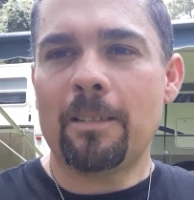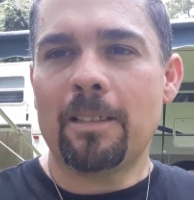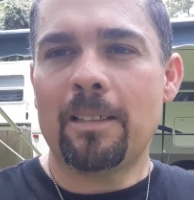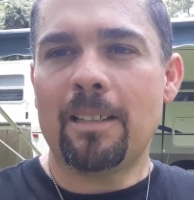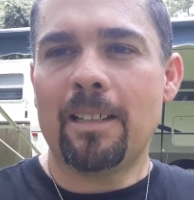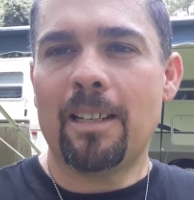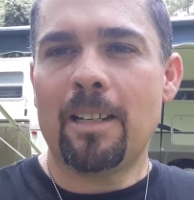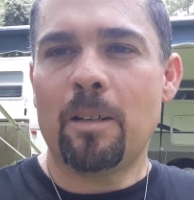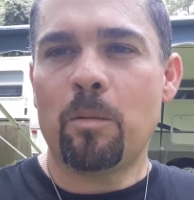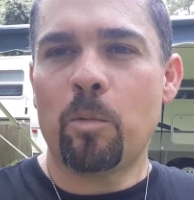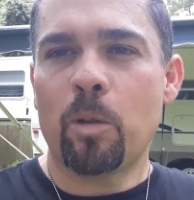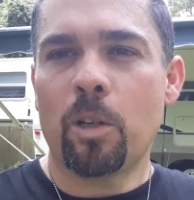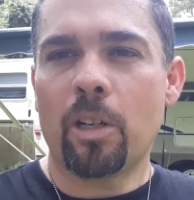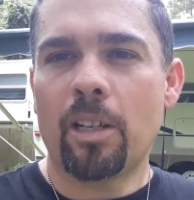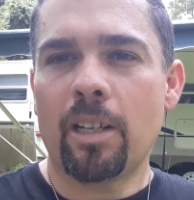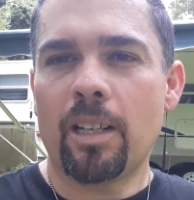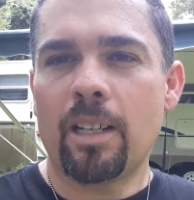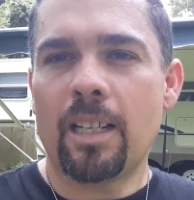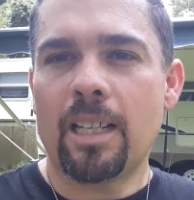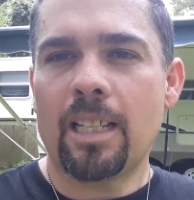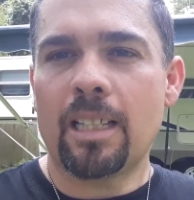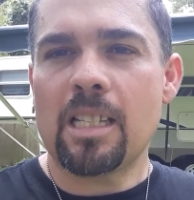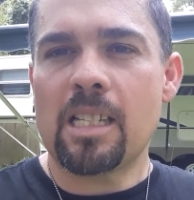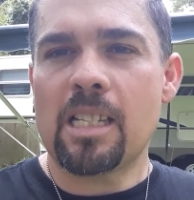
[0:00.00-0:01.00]
and we're
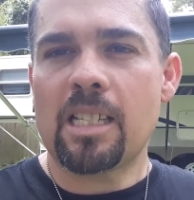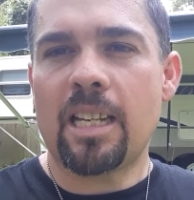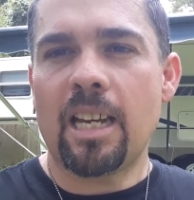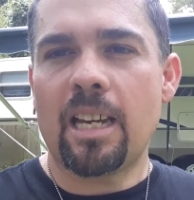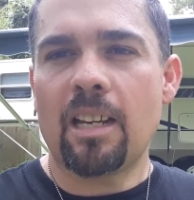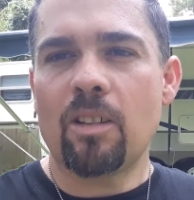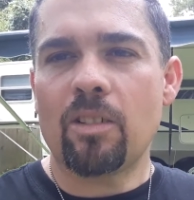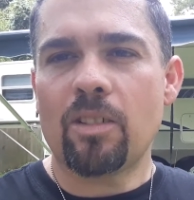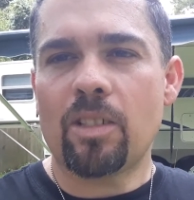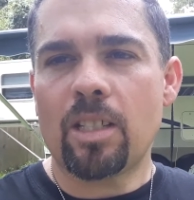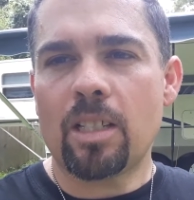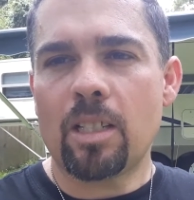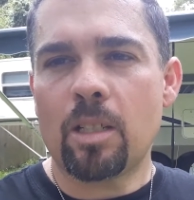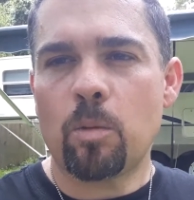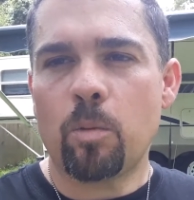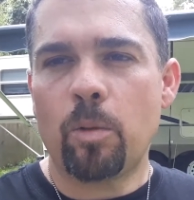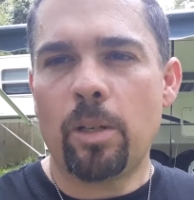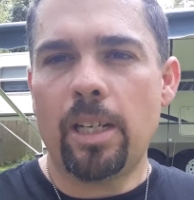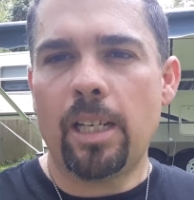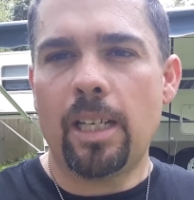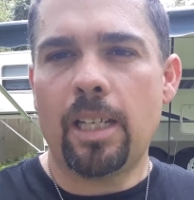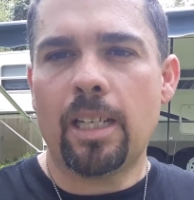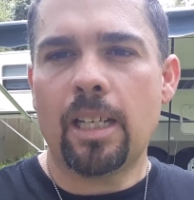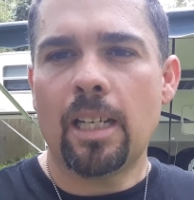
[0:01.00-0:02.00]
gonna hit the scales this
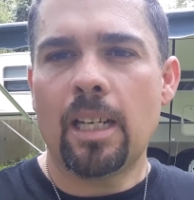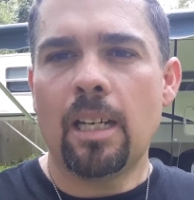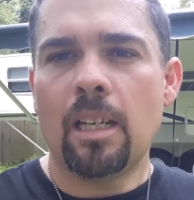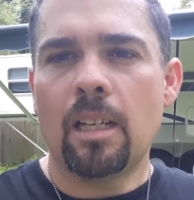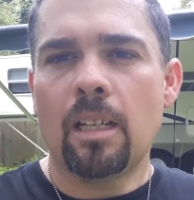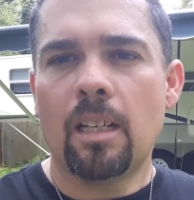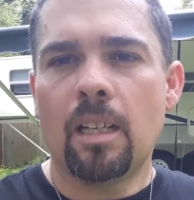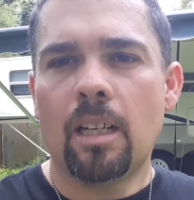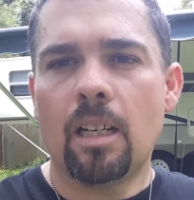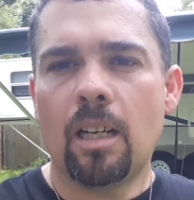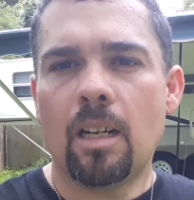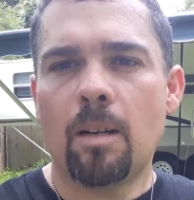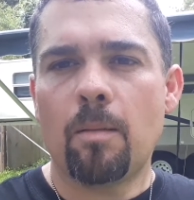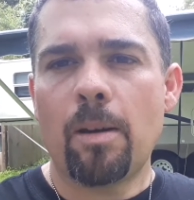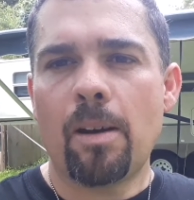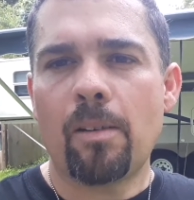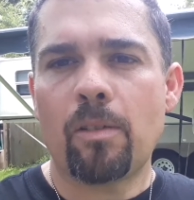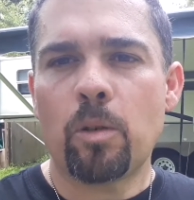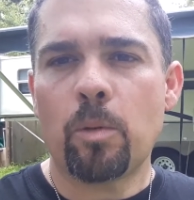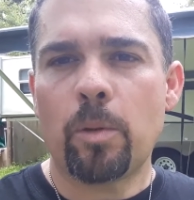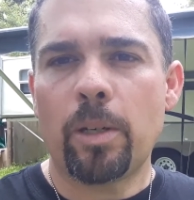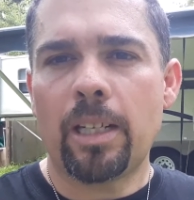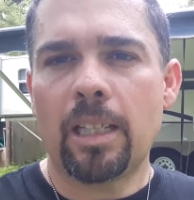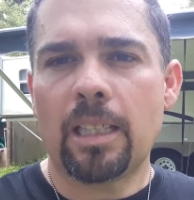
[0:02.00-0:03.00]
week
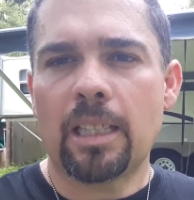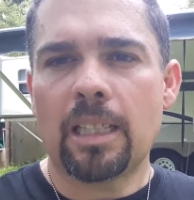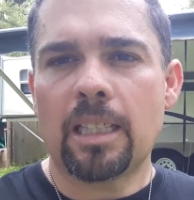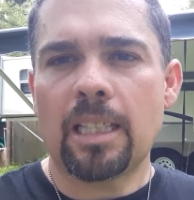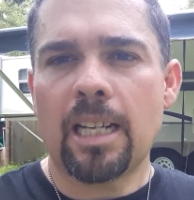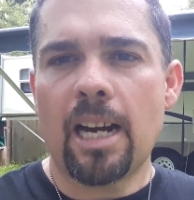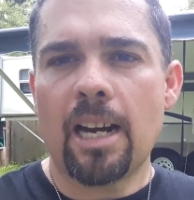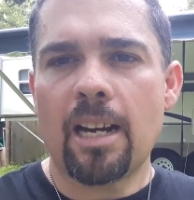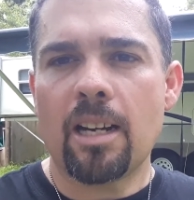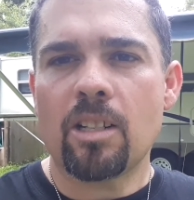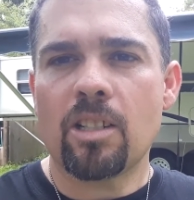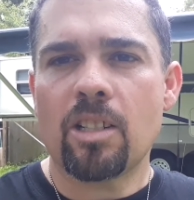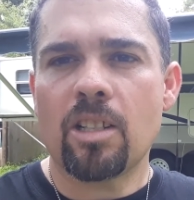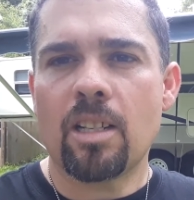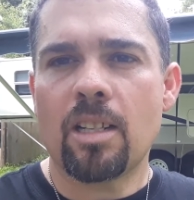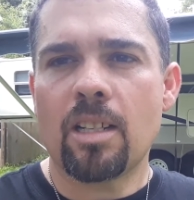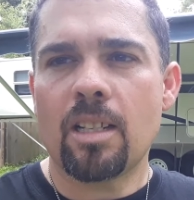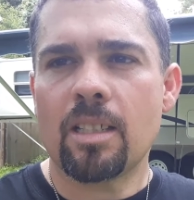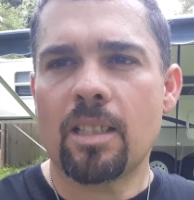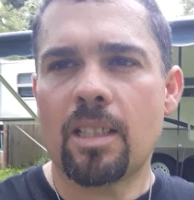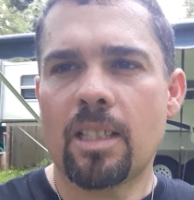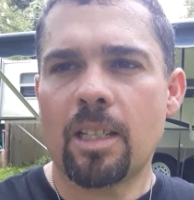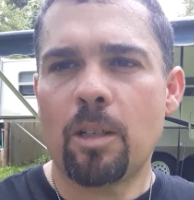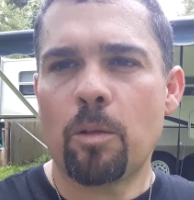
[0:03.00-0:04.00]
after we get the tires
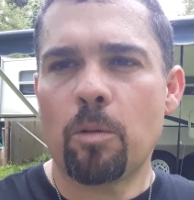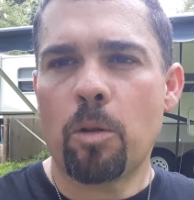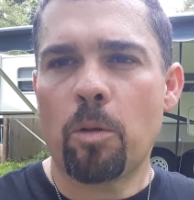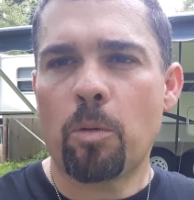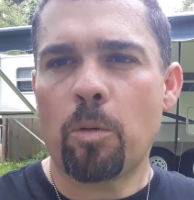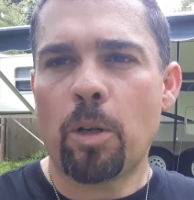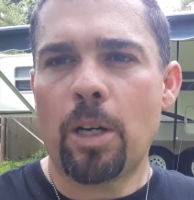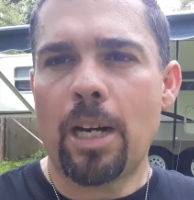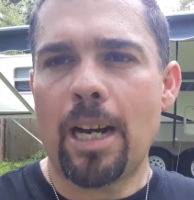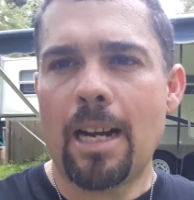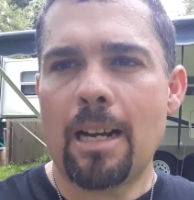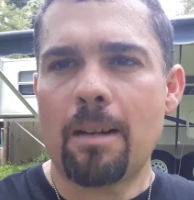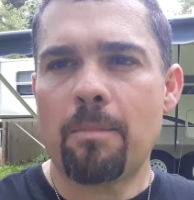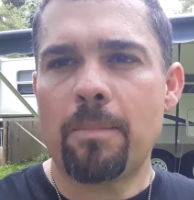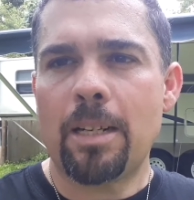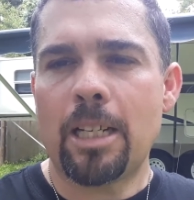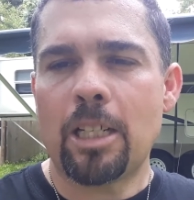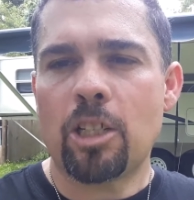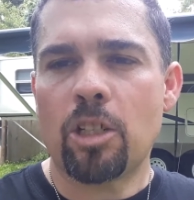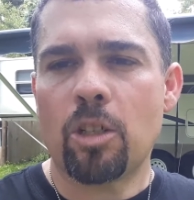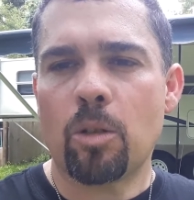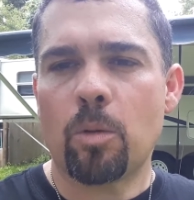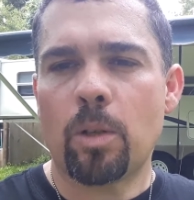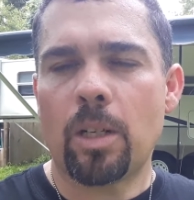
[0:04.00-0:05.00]
on, see where we're at, make
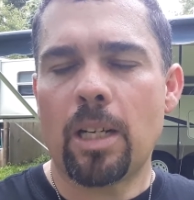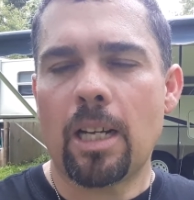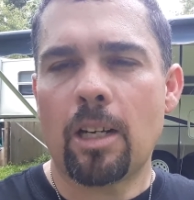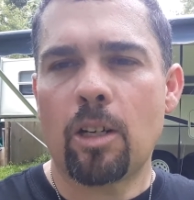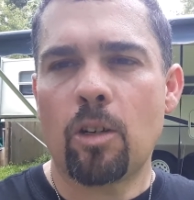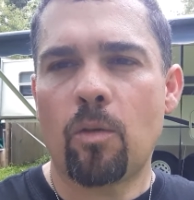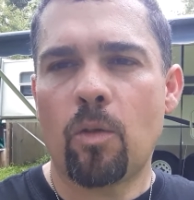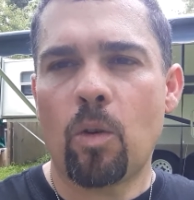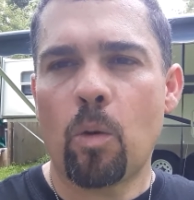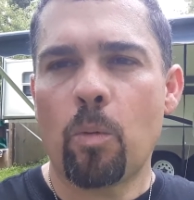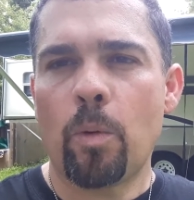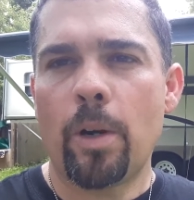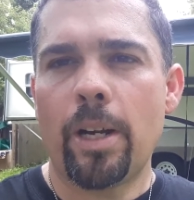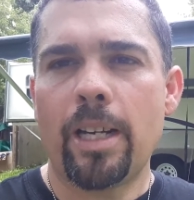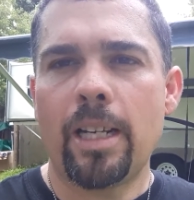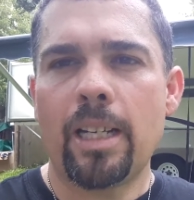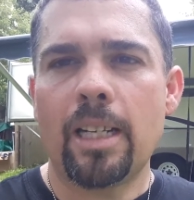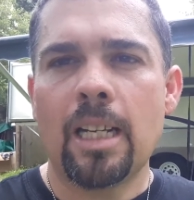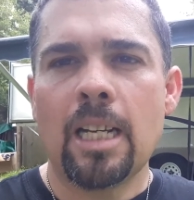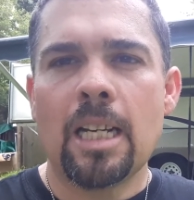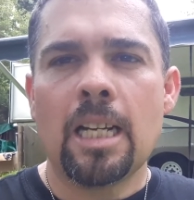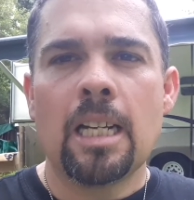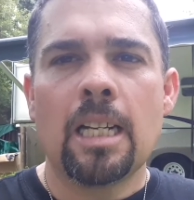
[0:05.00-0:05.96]
sure we're not overweight.